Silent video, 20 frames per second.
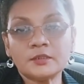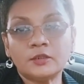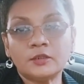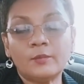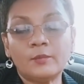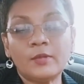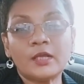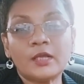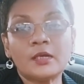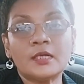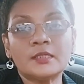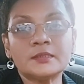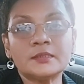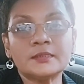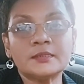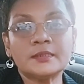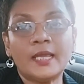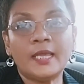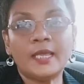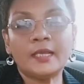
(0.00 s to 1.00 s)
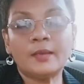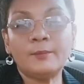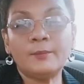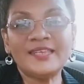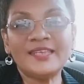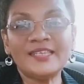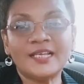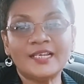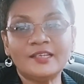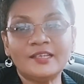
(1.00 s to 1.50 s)
you know, because it's like
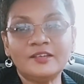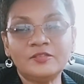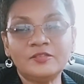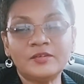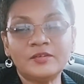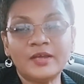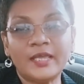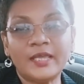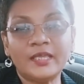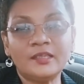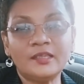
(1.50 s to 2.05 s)
metal in fire.